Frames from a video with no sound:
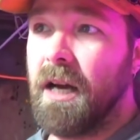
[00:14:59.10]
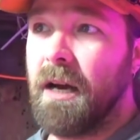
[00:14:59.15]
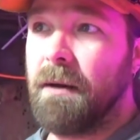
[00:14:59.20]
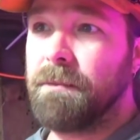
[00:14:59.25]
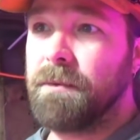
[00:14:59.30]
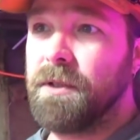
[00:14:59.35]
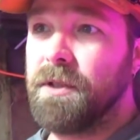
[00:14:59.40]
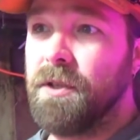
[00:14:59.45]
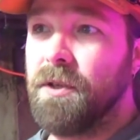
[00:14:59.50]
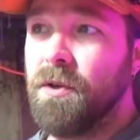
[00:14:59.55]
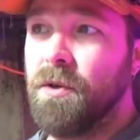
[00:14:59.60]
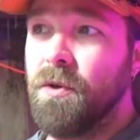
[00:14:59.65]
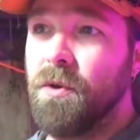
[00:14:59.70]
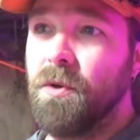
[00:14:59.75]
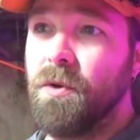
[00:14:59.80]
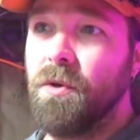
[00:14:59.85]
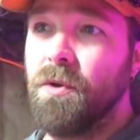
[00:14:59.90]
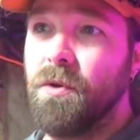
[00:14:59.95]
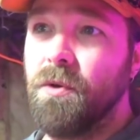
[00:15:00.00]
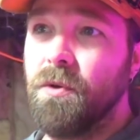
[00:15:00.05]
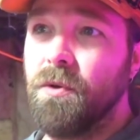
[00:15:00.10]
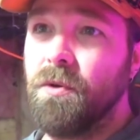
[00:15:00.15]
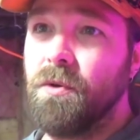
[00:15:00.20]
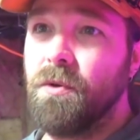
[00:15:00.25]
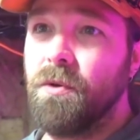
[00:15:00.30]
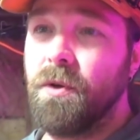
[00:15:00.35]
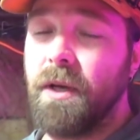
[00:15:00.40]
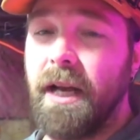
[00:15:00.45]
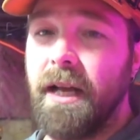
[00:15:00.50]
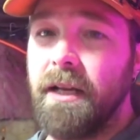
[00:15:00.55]
up
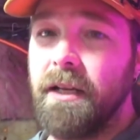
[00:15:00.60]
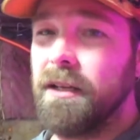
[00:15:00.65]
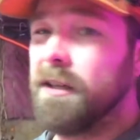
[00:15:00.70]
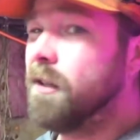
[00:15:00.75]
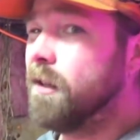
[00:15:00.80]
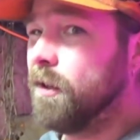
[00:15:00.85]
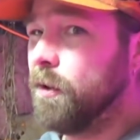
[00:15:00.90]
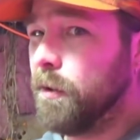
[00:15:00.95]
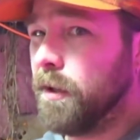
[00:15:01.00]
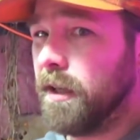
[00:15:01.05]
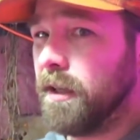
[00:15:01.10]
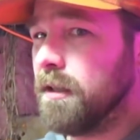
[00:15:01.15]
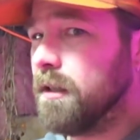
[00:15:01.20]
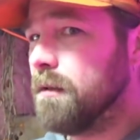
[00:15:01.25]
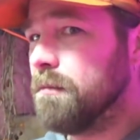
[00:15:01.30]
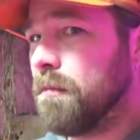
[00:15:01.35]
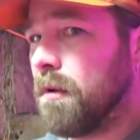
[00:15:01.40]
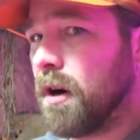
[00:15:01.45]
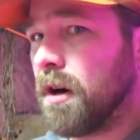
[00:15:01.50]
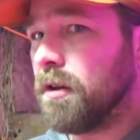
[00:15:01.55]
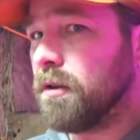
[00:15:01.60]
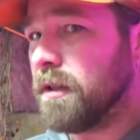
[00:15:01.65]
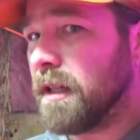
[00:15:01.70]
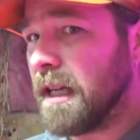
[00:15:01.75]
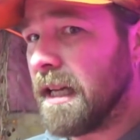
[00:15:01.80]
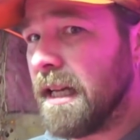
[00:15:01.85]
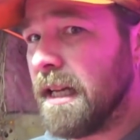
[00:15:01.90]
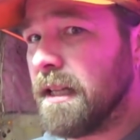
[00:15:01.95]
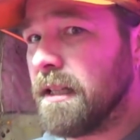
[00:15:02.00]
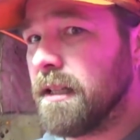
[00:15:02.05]
to and including tomorrow
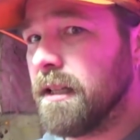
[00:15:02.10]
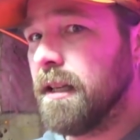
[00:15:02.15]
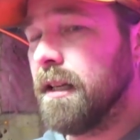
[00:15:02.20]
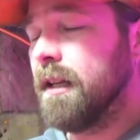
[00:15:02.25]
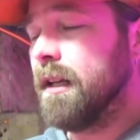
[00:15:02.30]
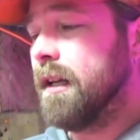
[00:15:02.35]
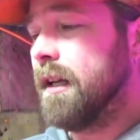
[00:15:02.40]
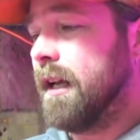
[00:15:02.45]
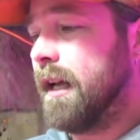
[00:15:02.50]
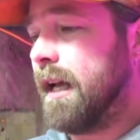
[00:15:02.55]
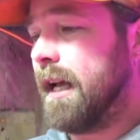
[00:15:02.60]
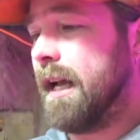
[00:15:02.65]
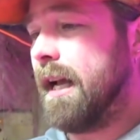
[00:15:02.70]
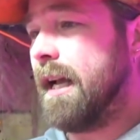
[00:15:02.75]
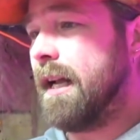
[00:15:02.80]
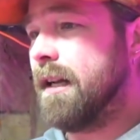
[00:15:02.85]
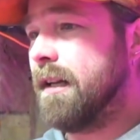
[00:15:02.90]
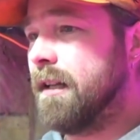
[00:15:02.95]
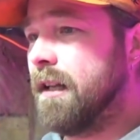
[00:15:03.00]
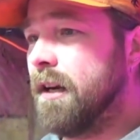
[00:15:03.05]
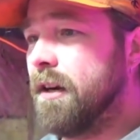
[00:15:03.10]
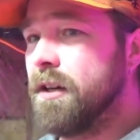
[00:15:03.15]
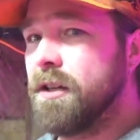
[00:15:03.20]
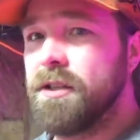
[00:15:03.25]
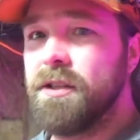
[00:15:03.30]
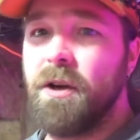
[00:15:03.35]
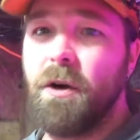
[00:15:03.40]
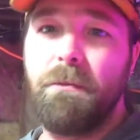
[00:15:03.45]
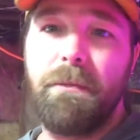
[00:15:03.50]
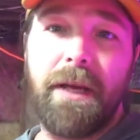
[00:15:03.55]
night. And there
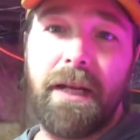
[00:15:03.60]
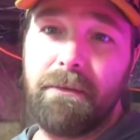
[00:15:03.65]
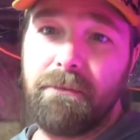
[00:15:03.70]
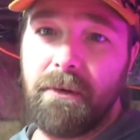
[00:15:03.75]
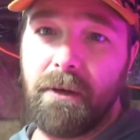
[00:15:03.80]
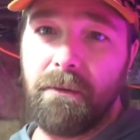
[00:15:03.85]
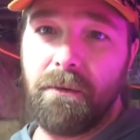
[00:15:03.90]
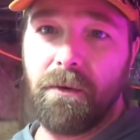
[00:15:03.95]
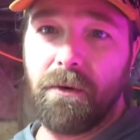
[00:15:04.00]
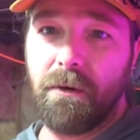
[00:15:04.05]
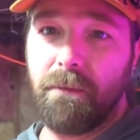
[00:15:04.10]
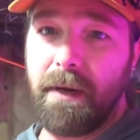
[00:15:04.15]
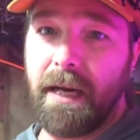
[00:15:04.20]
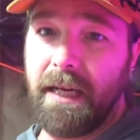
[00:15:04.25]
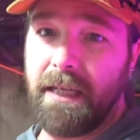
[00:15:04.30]
is no minimum or